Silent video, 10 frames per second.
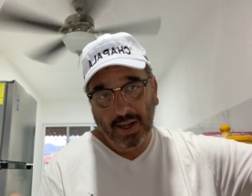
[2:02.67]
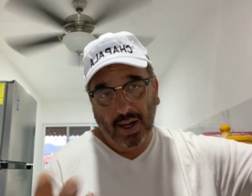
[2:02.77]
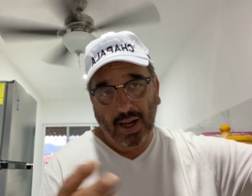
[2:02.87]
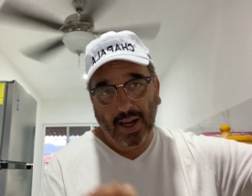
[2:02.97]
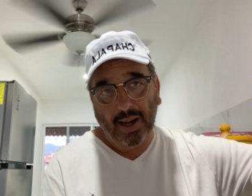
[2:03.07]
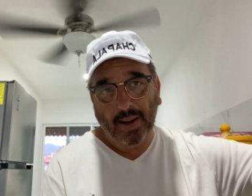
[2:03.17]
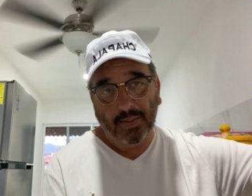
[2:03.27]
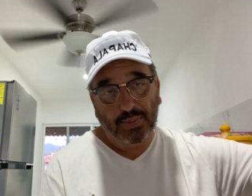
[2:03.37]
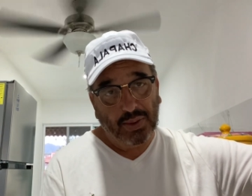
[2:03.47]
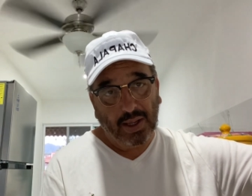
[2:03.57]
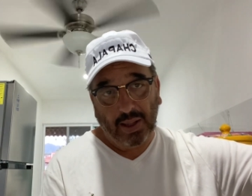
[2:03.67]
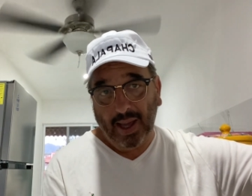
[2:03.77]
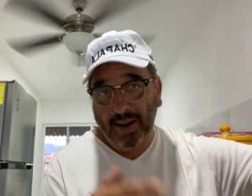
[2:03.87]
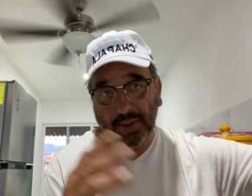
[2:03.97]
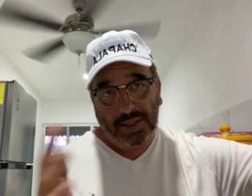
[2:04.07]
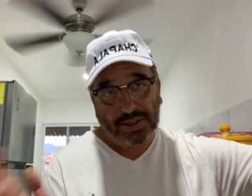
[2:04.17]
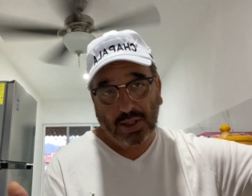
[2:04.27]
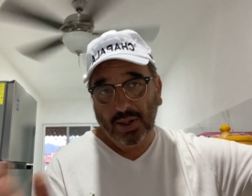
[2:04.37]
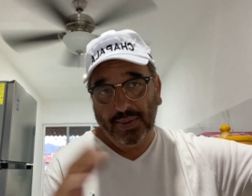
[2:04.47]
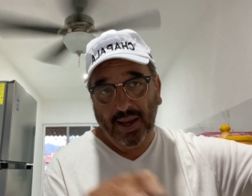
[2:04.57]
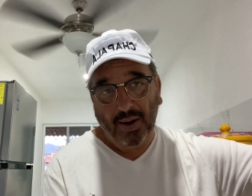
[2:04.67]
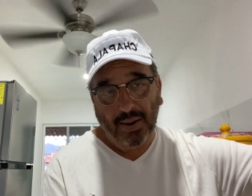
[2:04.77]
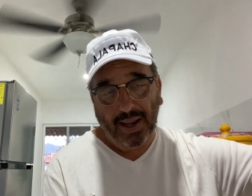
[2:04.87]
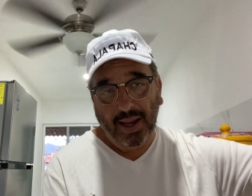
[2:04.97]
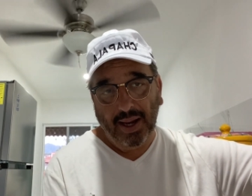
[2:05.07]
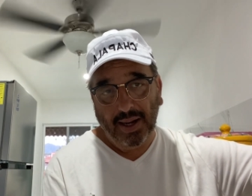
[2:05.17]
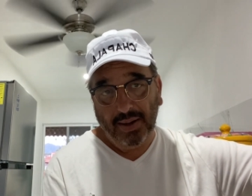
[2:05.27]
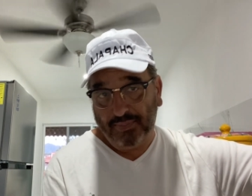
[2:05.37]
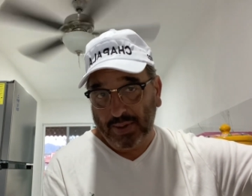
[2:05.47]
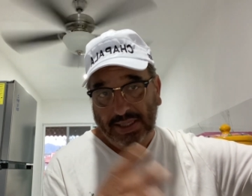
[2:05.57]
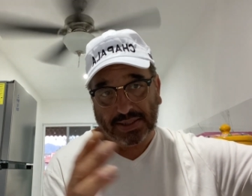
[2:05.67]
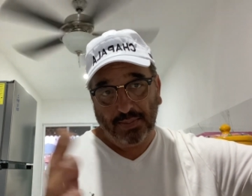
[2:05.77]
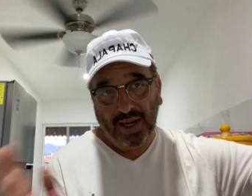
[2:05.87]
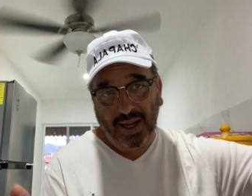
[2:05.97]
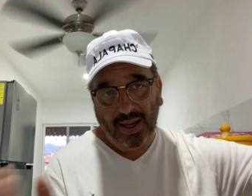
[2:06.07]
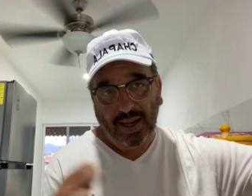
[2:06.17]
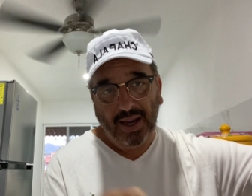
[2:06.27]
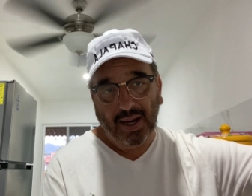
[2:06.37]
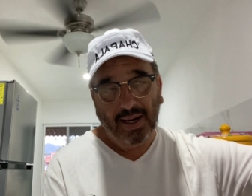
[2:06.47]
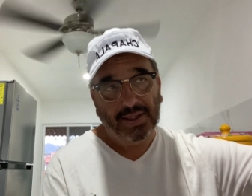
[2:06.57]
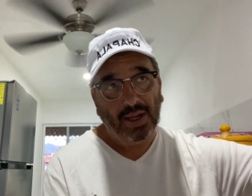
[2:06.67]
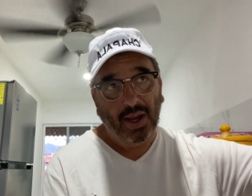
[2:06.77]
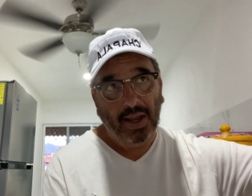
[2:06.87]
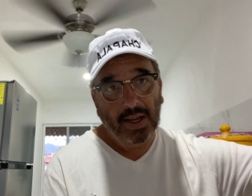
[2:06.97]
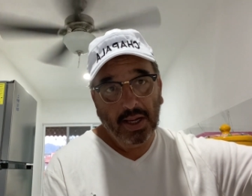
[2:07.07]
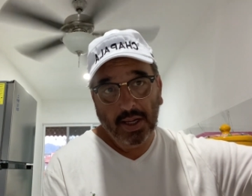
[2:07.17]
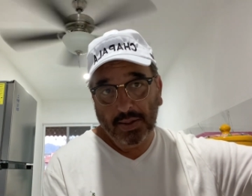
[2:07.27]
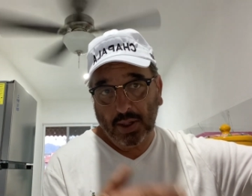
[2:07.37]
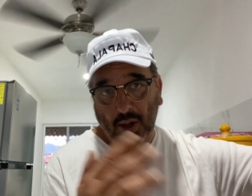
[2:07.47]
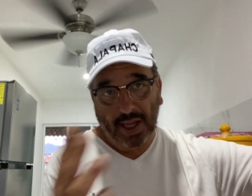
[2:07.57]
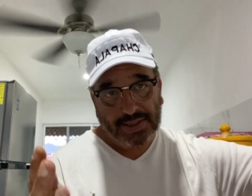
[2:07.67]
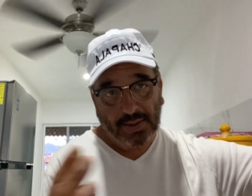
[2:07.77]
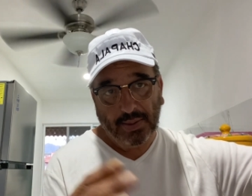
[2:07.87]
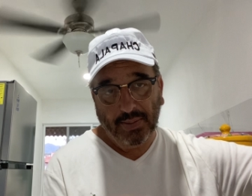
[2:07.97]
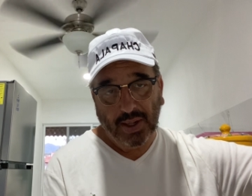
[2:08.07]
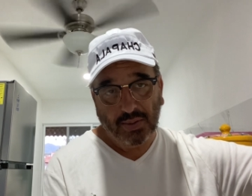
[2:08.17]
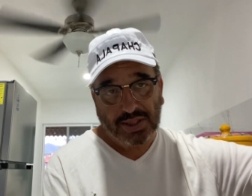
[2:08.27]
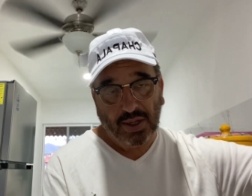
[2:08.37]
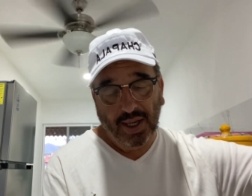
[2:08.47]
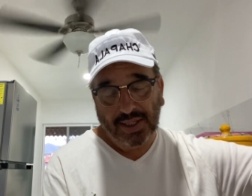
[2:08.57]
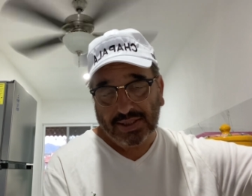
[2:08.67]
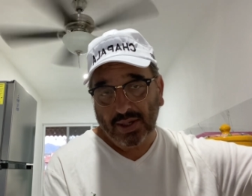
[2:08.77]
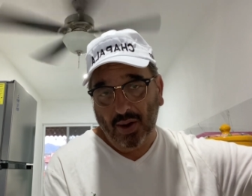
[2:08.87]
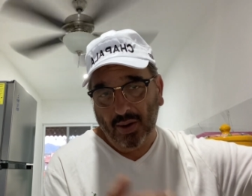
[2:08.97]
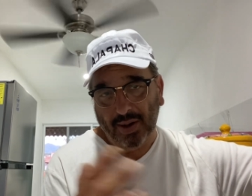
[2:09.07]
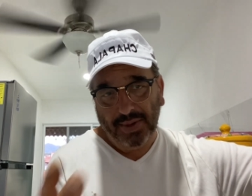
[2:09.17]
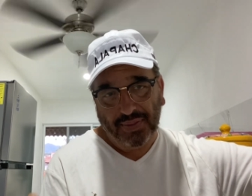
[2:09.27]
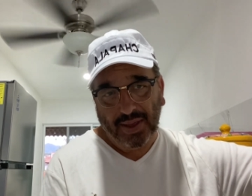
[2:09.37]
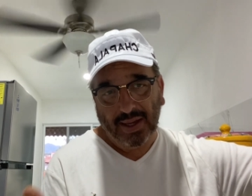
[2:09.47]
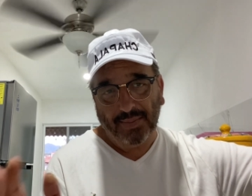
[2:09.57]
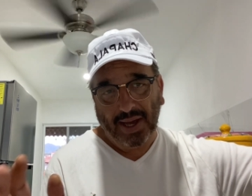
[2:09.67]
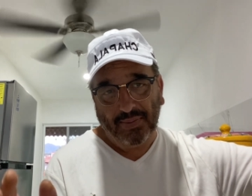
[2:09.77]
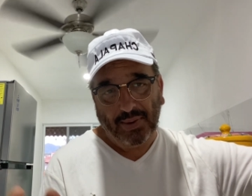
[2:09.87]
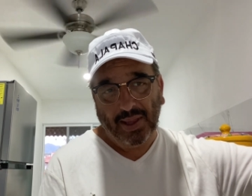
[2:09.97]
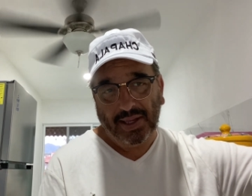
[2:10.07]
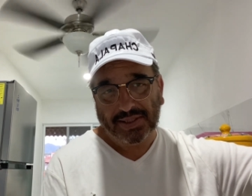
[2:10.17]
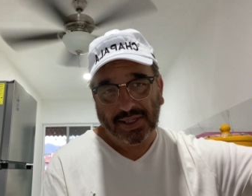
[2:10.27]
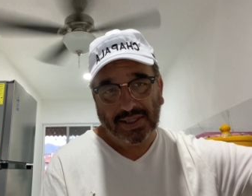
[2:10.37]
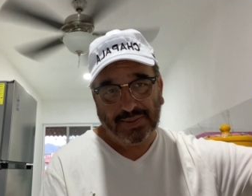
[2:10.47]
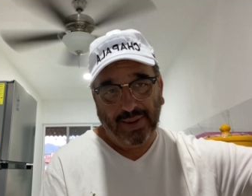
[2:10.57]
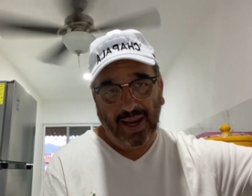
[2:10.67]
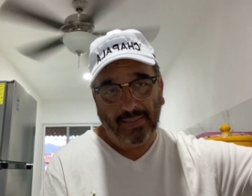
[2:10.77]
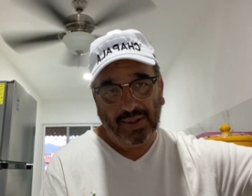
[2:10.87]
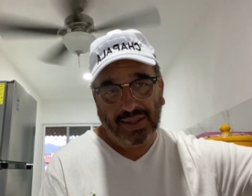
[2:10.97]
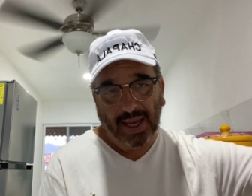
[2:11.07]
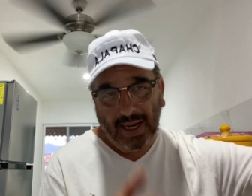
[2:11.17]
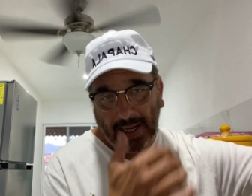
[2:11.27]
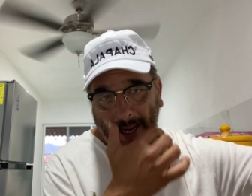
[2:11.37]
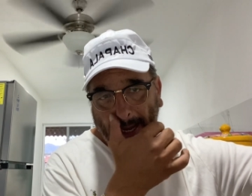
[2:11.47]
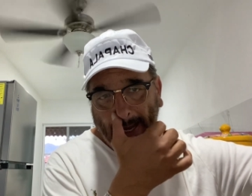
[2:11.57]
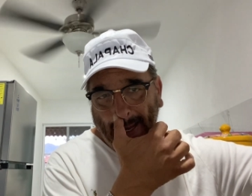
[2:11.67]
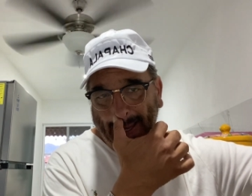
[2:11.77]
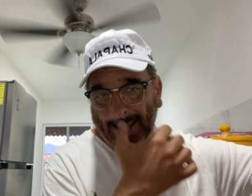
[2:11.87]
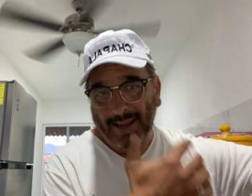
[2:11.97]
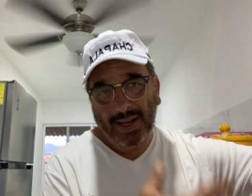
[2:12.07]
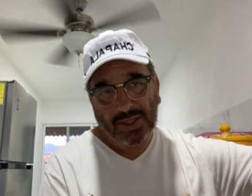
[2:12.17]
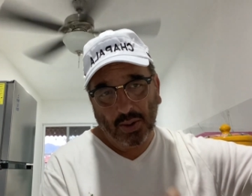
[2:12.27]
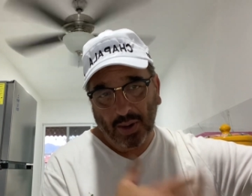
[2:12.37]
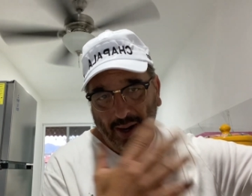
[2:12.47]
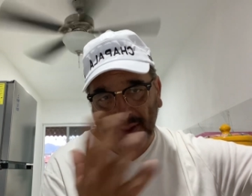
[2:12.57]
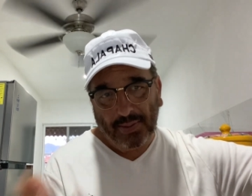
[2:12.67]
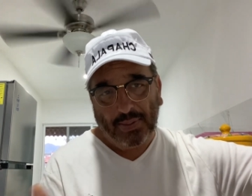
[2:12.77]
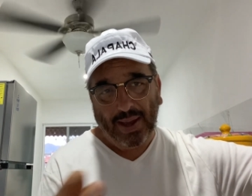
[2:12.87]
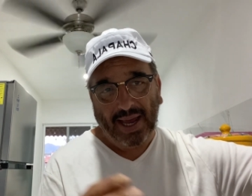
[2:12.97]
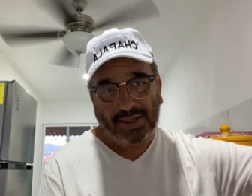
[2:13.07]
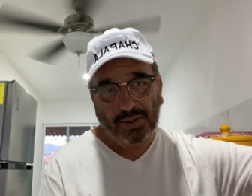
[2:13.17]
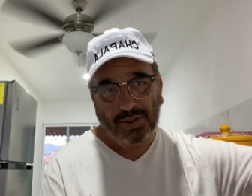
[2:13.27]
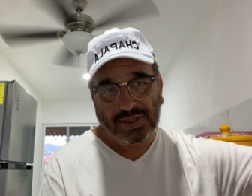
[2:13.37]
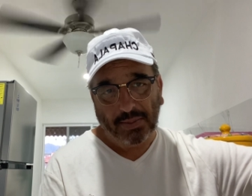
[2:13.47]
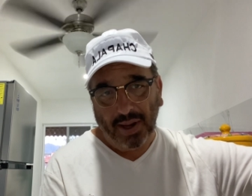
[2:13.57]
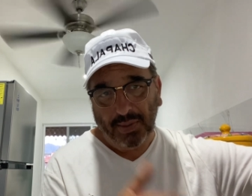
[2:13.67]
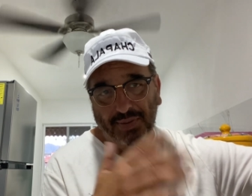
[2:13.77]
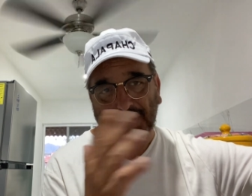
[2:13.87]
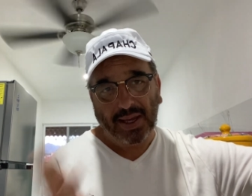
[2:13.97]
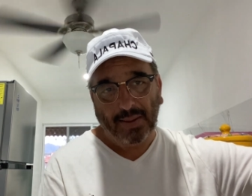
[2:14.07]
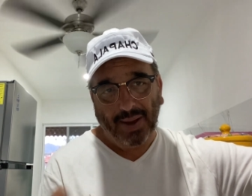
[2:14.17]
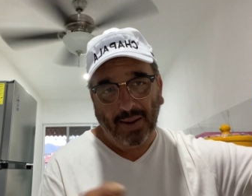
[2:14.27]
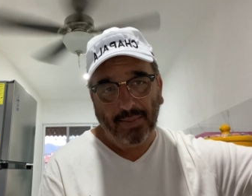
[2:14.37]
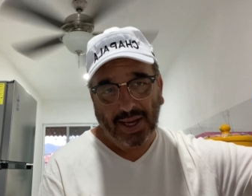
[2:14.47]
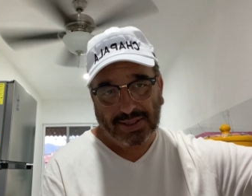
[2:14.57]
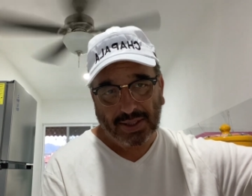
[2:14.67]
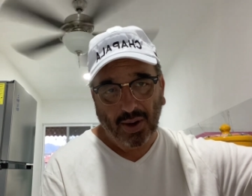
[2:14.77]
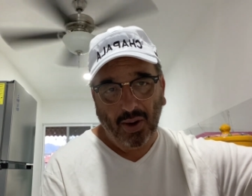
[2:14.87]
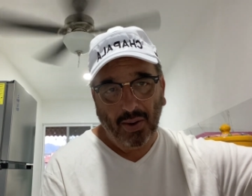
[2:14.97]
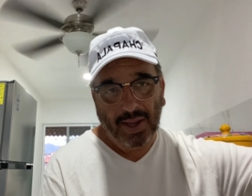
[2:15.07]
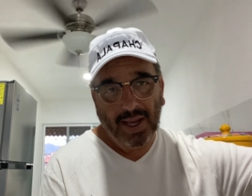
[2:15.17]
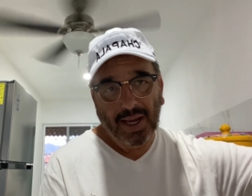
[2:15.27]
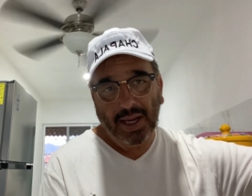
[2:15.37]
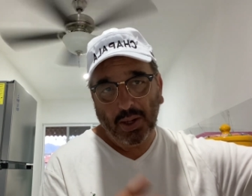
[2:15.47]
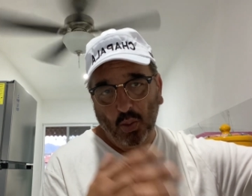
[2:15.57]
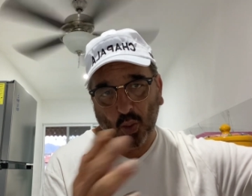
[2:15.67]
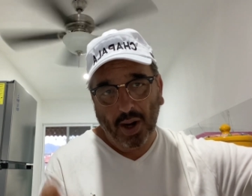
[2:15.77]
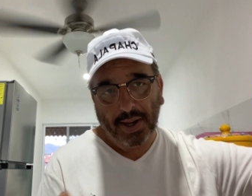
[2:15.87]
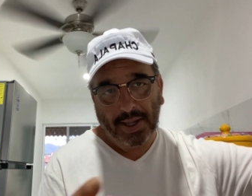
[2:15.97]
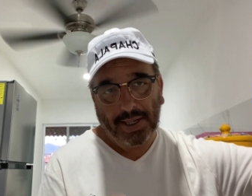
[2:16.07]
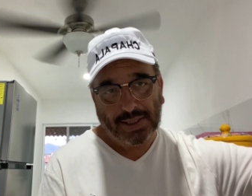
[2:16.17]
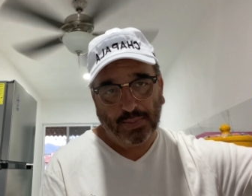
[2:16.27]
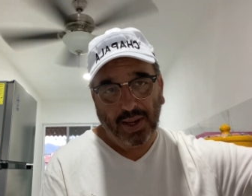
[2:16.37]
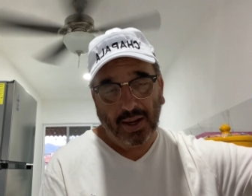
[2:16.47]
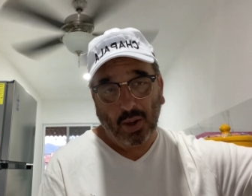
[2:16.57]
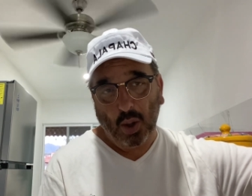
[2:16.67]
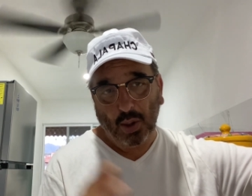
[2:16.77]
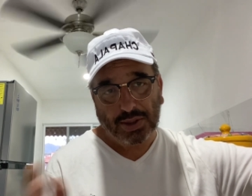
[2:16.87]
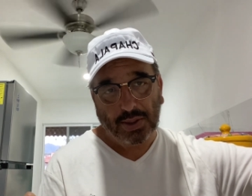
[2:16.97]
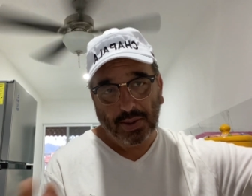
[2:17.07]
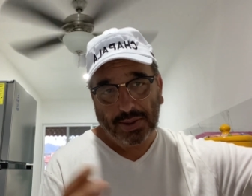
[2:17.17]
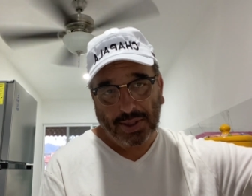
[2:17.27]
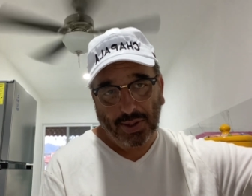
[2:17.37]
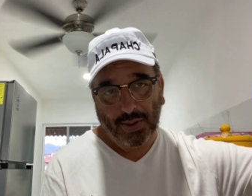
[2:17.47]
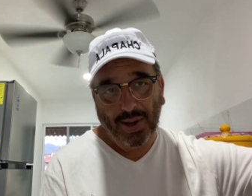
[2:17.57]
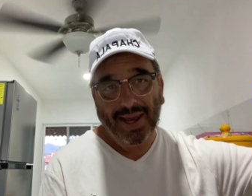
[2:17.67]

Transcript: The climate is good there, and it fits me. And the cost of living was good. So let me think about Valencia, Spain. But then there were other factors that made me think about Mexico, and one is being closer to